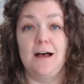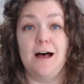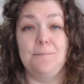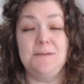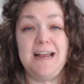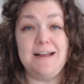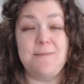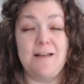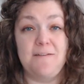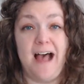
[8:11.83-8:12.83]
updating
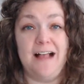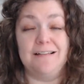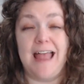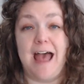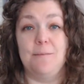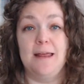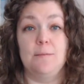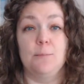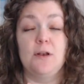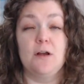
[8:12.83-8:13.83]
my file cabinet and
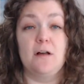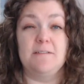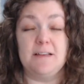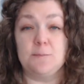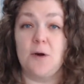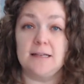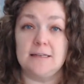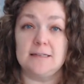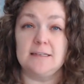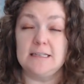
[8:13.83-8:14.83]
putting all of these
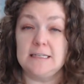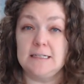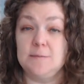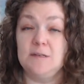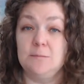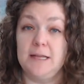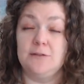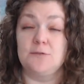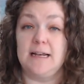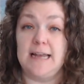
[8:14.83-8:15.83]
processes and systems in
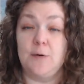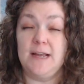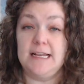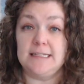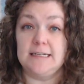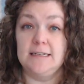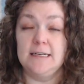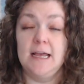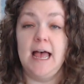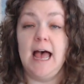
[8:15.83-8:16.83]
place right now isn't,
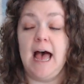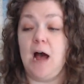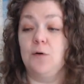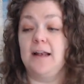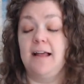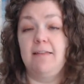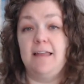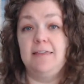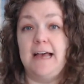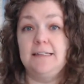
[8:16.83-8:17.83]
how can I
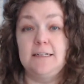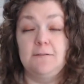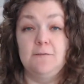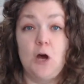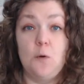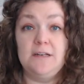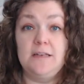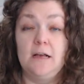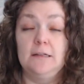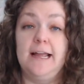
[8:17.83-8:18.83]
let that stuff go
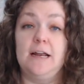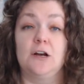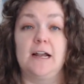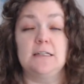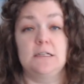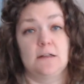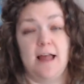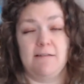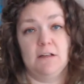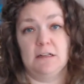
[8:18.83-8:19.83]
until later and still
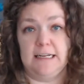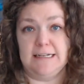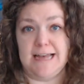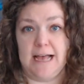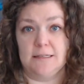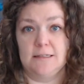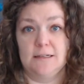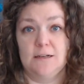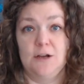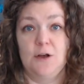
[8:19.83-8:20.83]
have the clean desk,
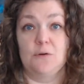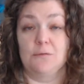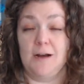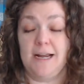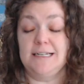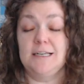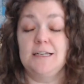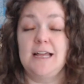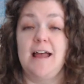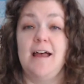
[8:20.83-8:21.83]
right?
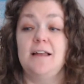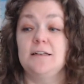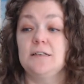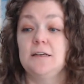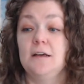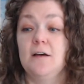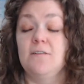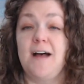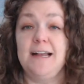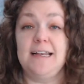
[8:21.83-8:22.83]
And
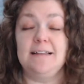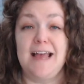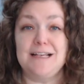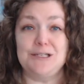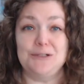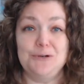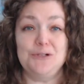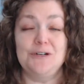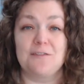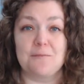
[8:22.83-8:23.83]
finding that
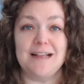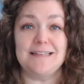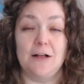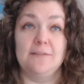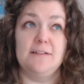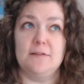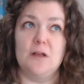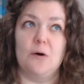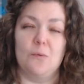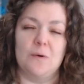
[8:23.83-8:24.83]
solution for myself, even
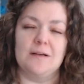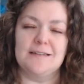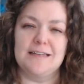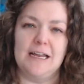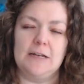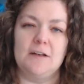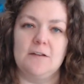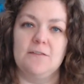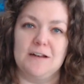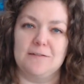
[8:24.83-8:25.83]
though it was kind of in
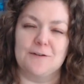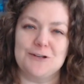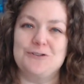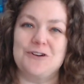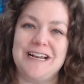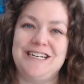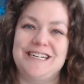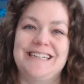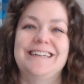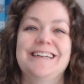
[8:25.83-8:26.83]
a fit of
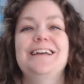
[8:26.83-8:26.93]
frustration,